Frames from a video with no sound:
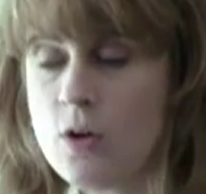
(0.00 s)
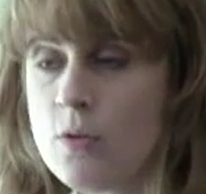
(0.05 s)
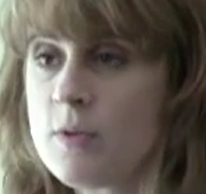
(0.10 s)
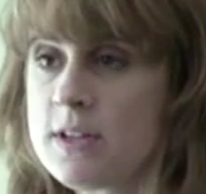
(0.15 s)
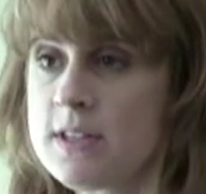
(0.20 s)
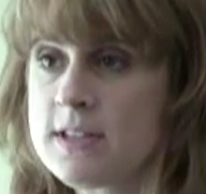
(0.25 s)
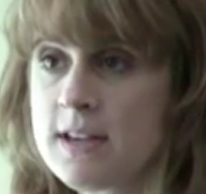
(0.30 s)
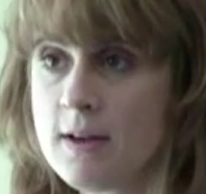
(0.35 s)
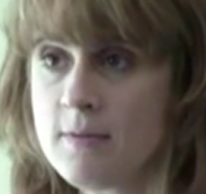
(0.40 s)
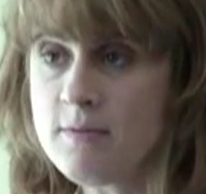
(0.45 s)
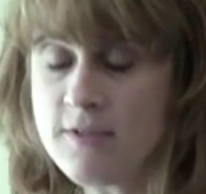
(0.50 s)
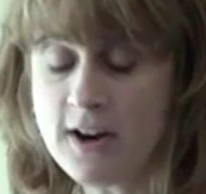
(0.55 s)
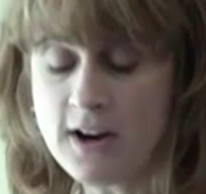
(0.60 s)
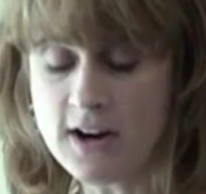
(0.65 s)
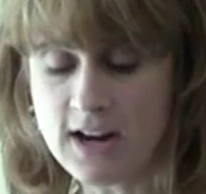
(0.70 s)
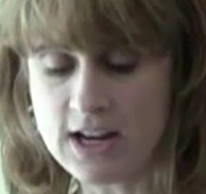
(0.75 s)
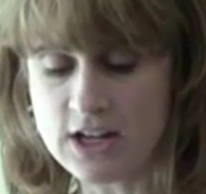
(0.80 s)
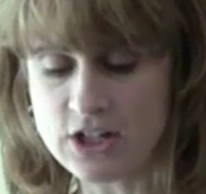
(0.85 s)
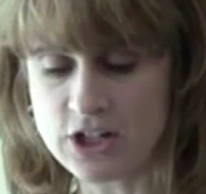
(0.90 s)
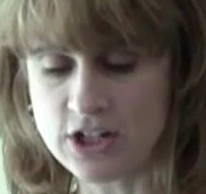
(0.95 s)
With some
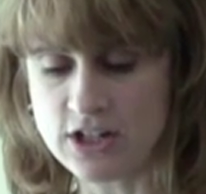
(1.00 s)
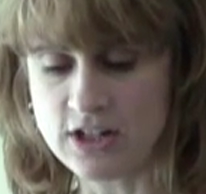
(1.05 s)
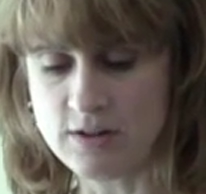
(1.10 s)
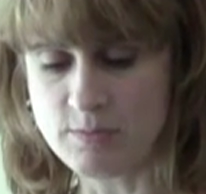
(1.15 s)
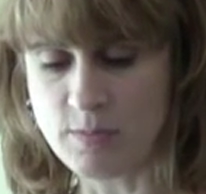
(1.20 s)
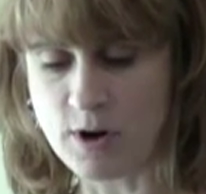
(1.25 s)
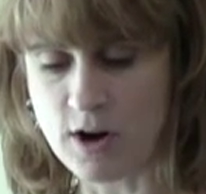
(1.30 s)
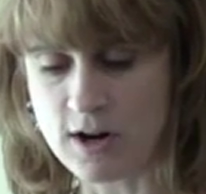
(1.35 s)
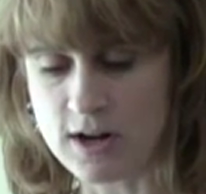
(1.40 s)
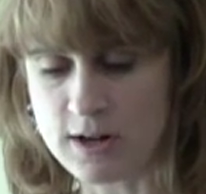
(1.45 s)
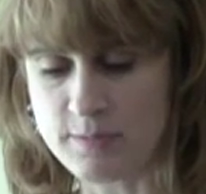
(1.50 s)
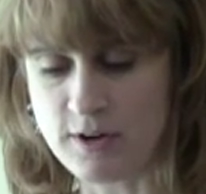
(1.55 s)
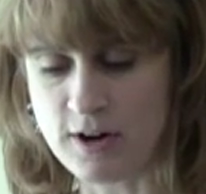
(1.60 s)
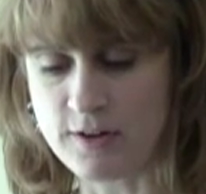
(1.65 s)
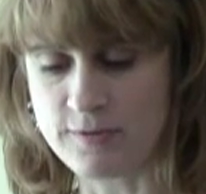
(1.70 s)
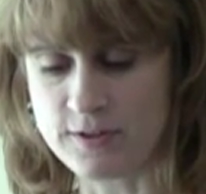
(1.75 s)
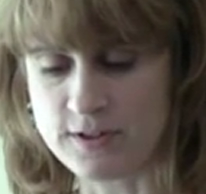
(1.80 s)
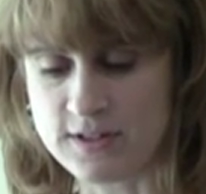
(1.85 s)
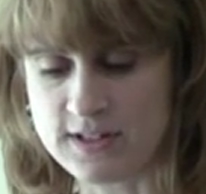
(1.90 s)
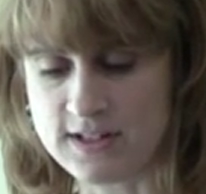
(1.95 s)
variation in party
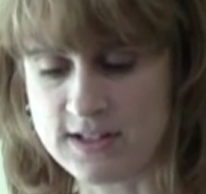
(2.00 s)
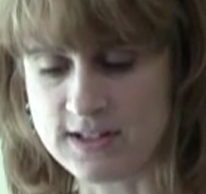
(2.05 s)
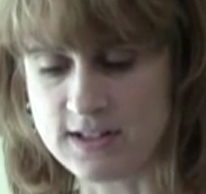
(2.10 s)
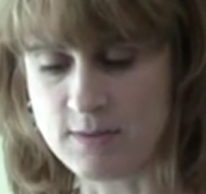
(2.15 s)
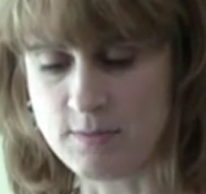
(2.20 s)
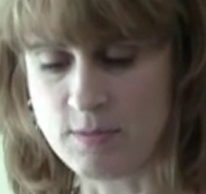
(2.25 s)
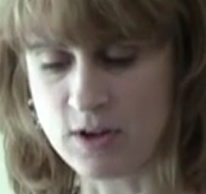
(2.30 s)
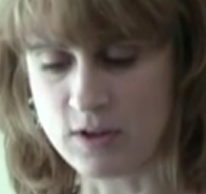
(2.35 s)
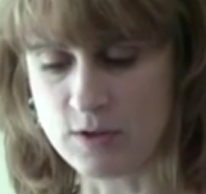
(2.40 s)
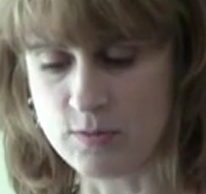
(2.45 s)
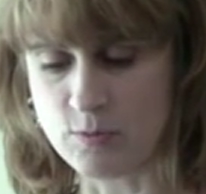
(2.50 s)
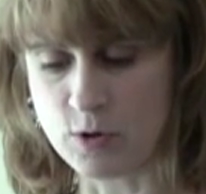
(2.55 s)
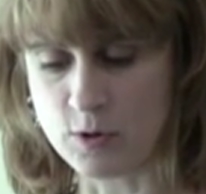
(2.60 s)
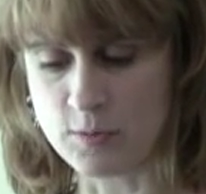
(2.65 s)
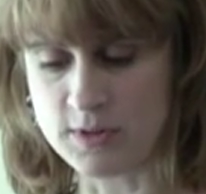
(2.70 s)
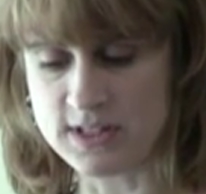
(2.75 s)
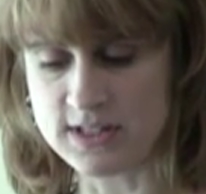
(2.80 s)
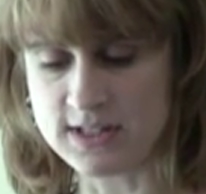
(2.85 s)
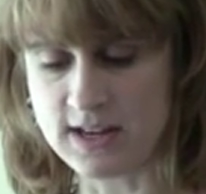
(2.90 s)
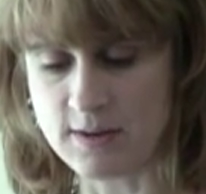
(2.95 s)
preferences among the
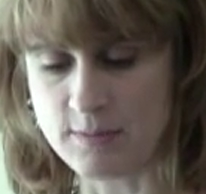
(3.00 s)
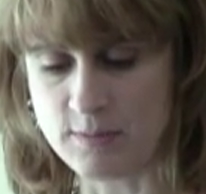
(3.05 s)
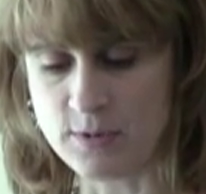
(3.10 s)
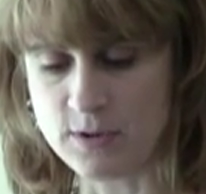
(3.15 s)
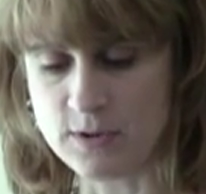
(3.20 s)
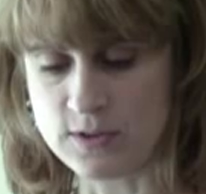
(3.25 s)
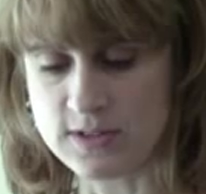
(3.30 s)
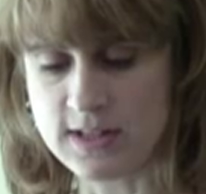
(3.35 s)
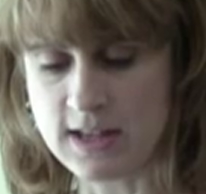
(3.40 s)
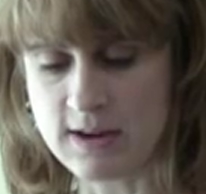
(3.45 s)
Mormon samples,